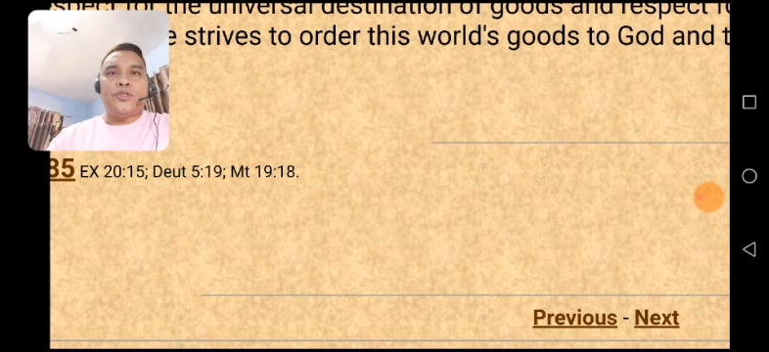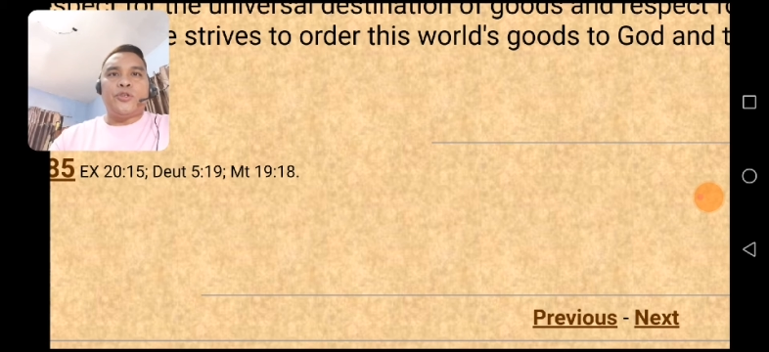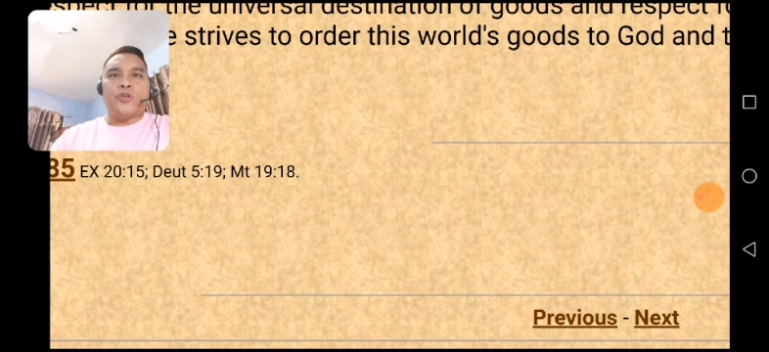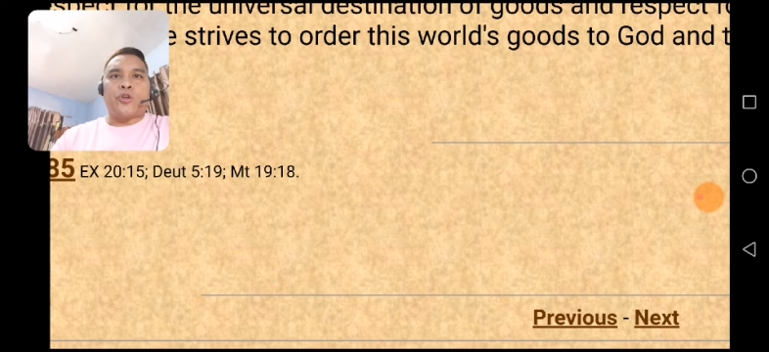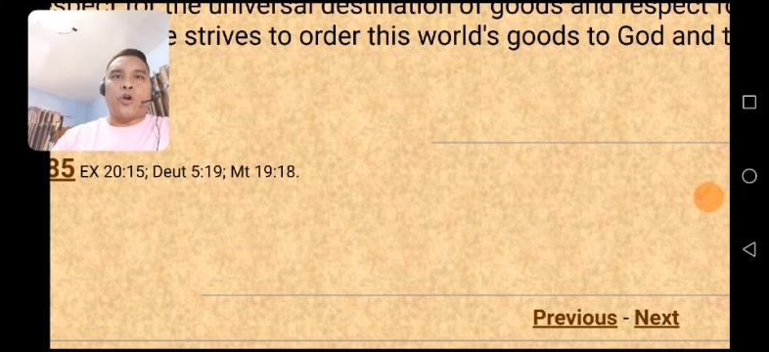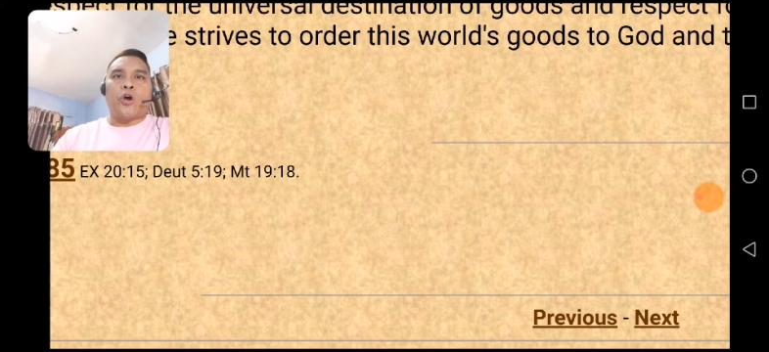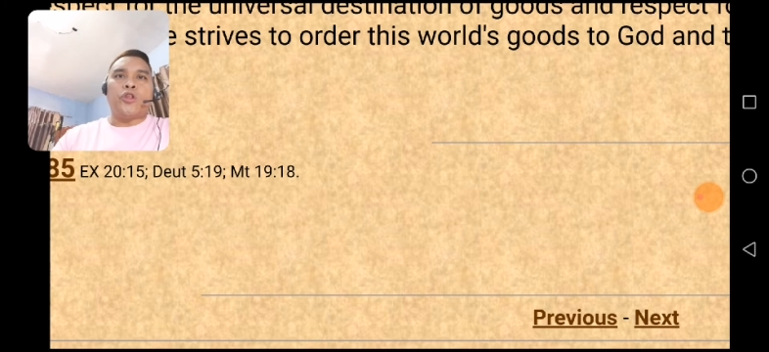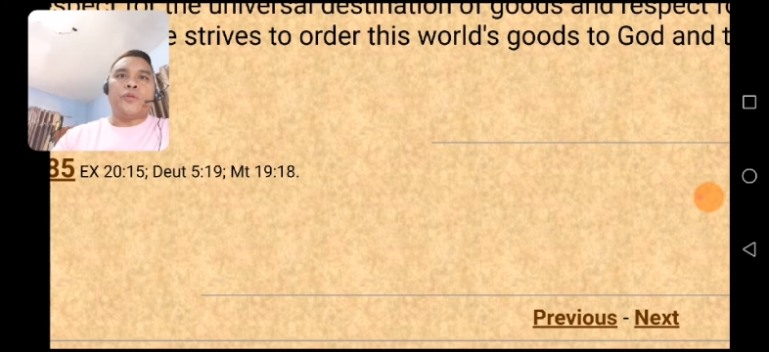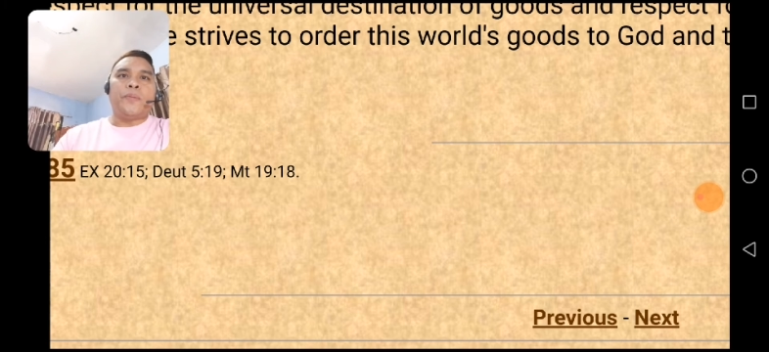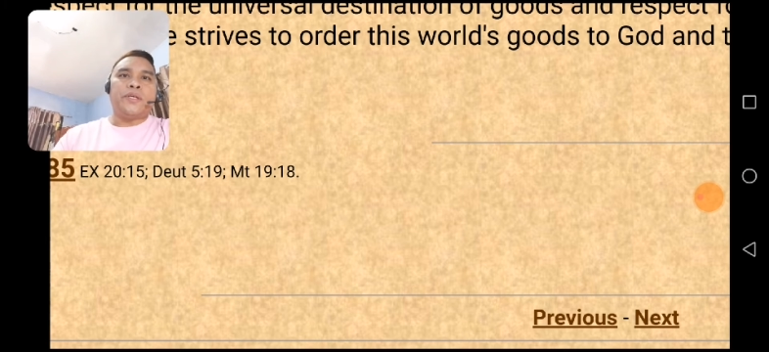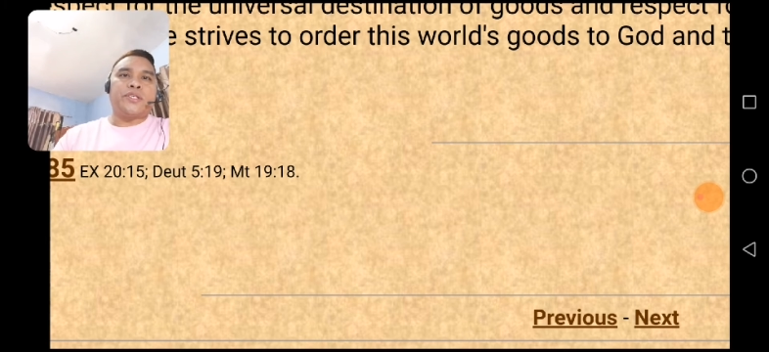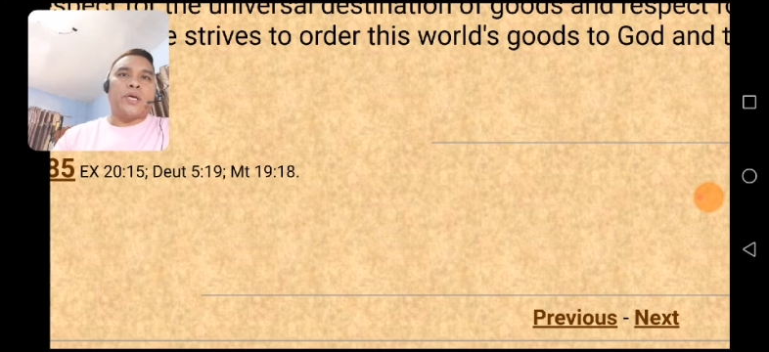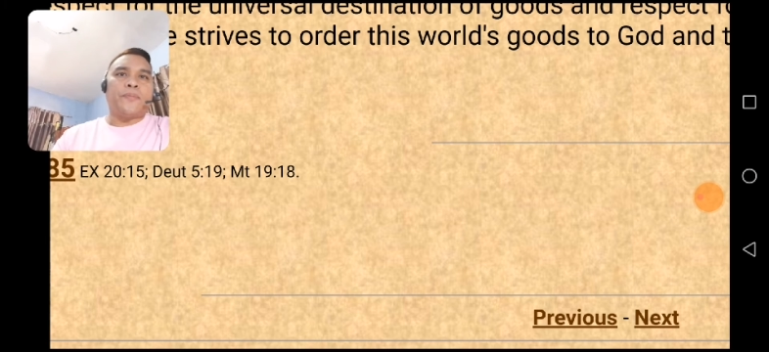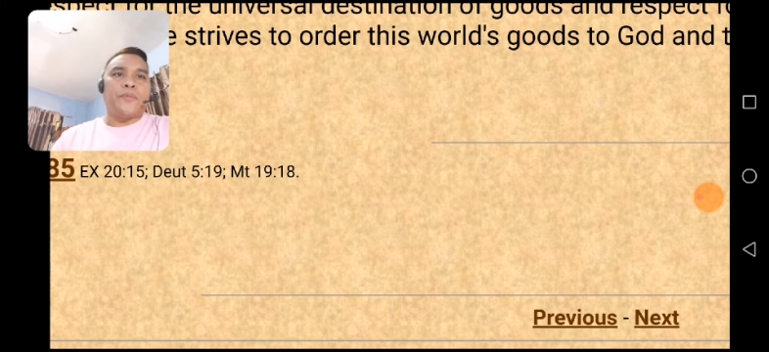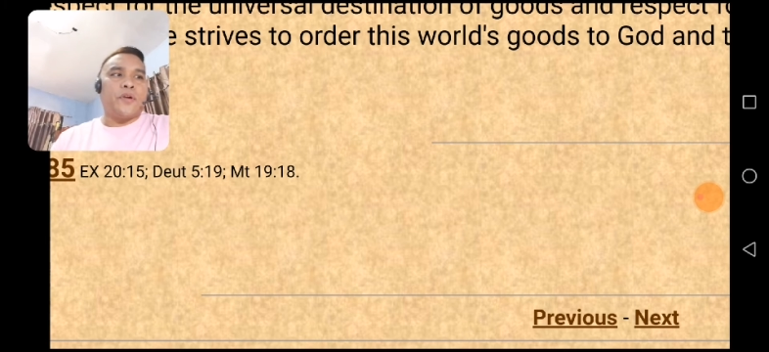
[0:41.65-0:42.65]
Deuteronomy
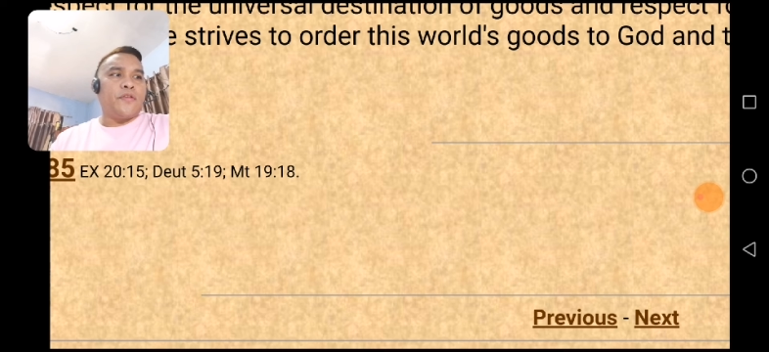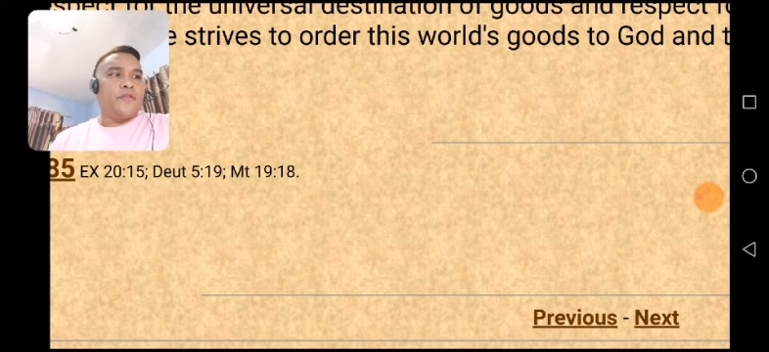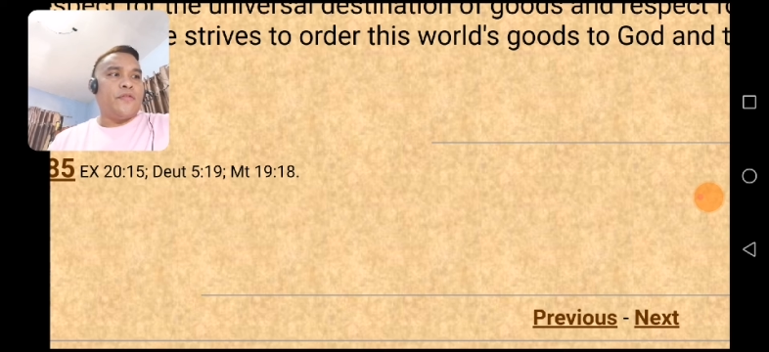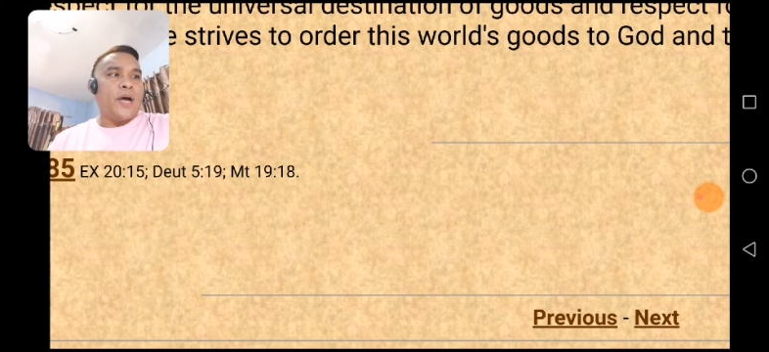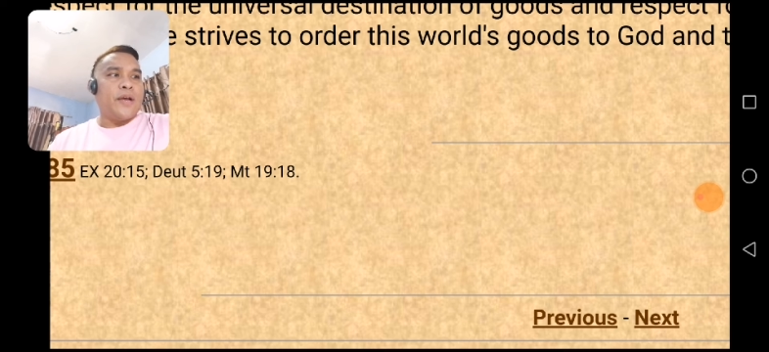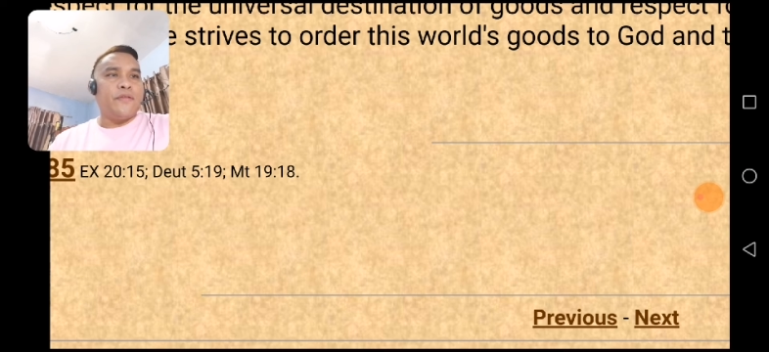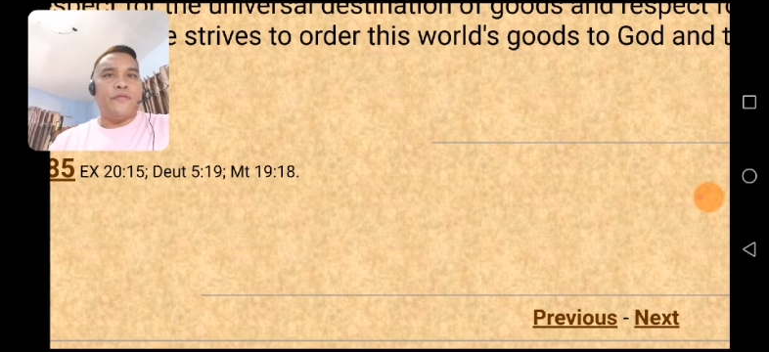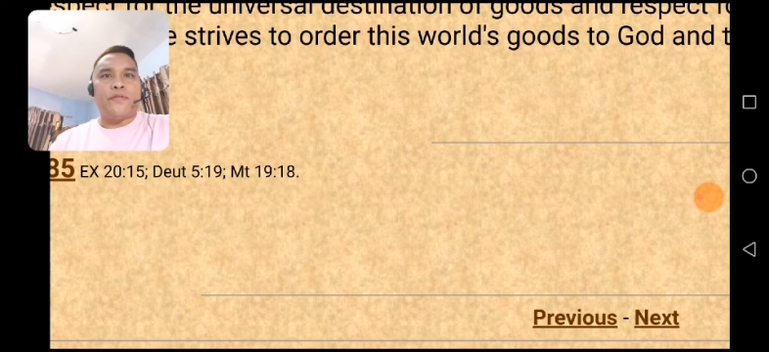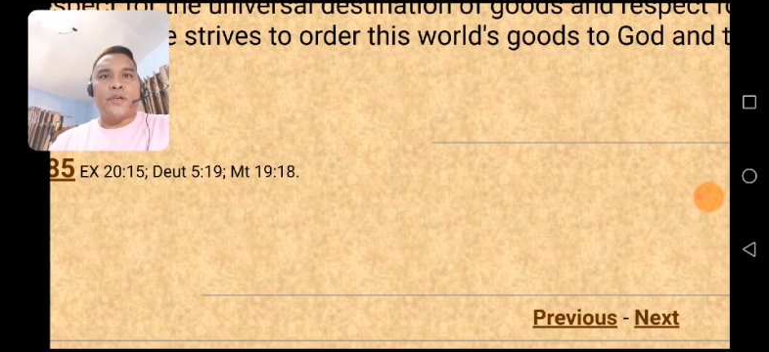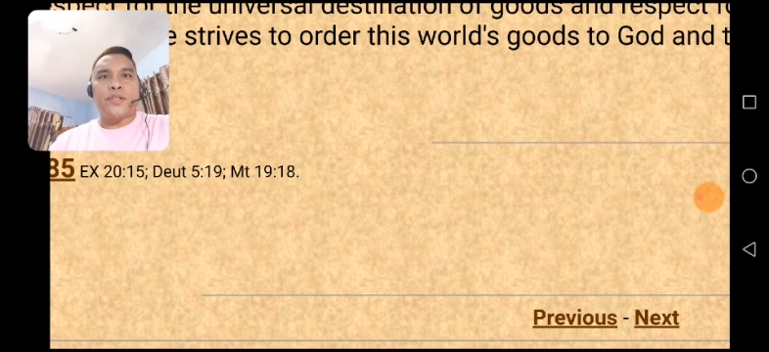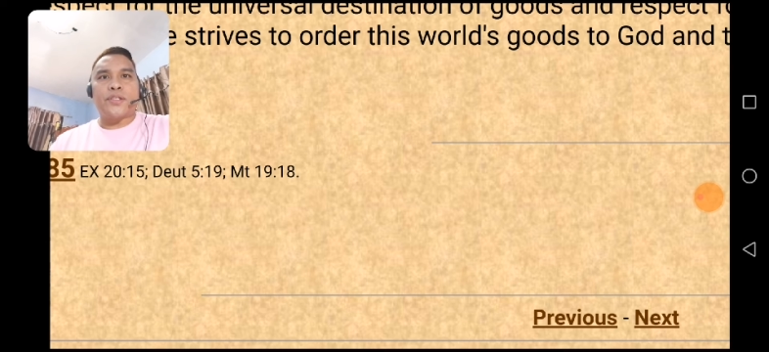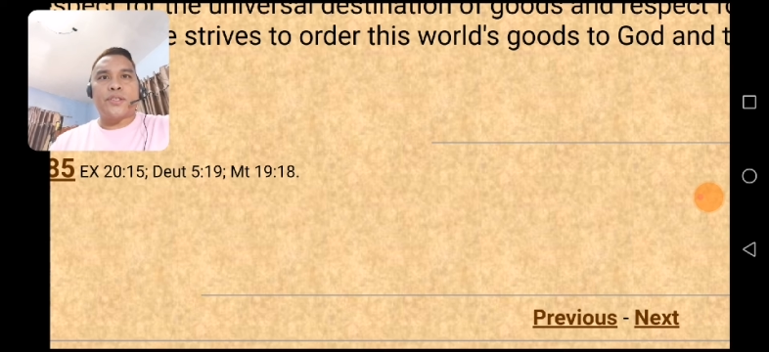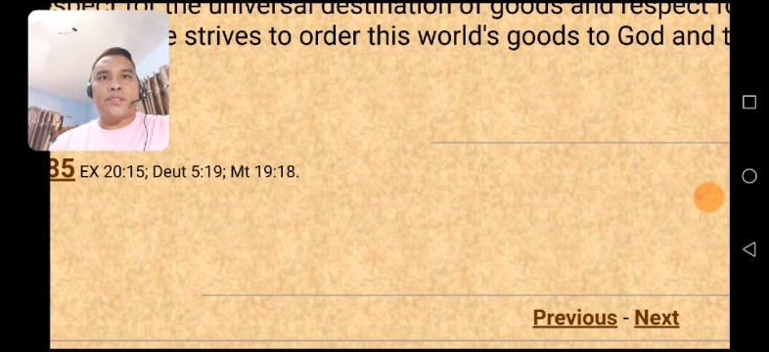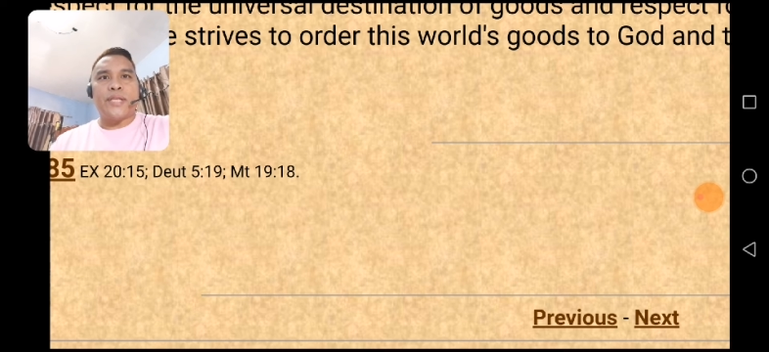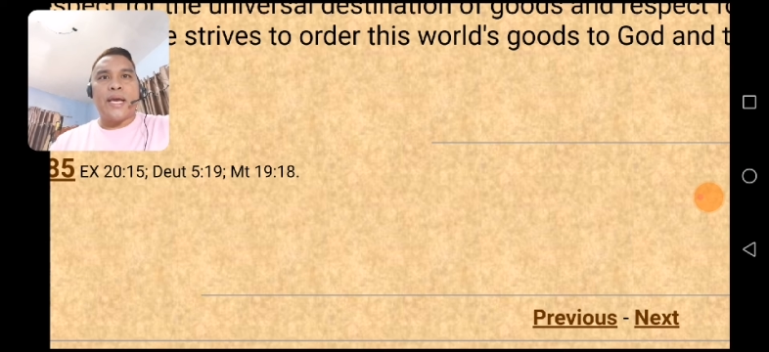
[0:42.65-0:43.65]
chapter 5
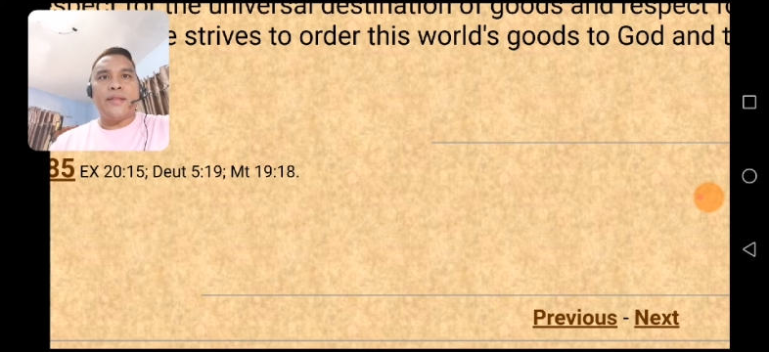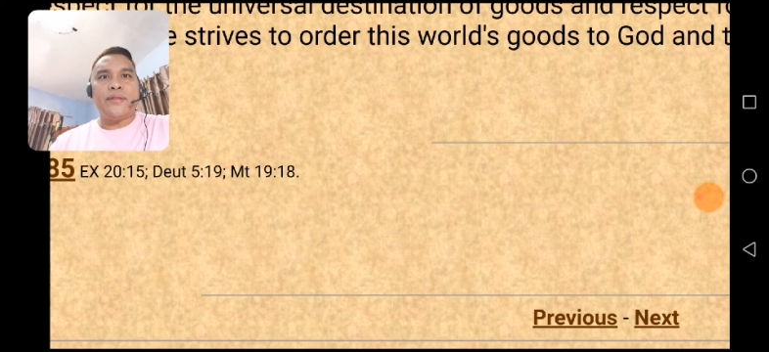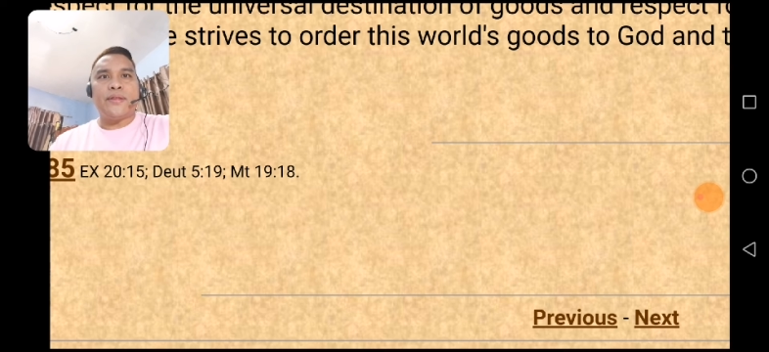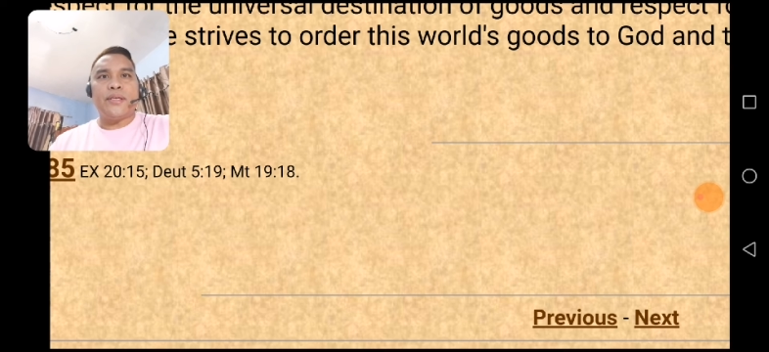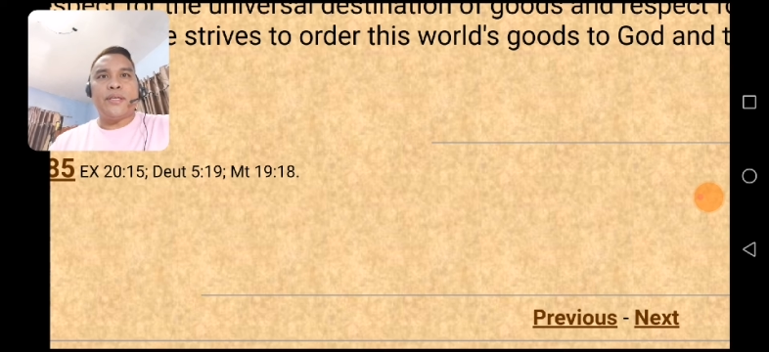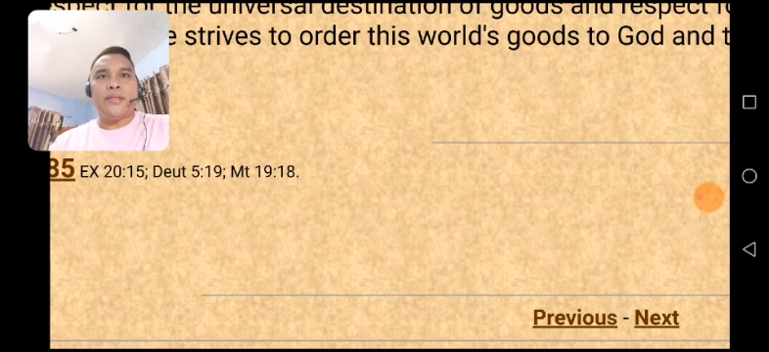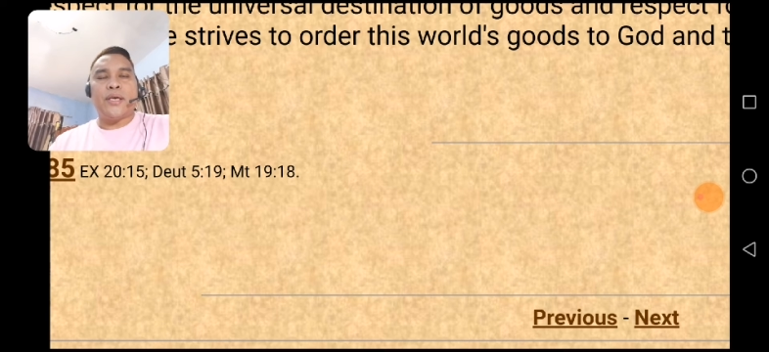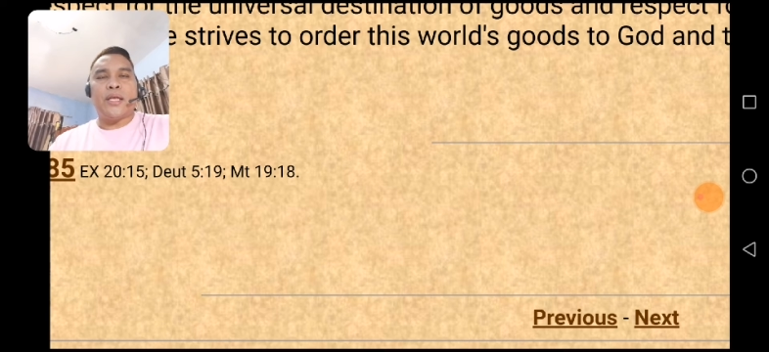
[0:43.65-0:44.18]
verse 19,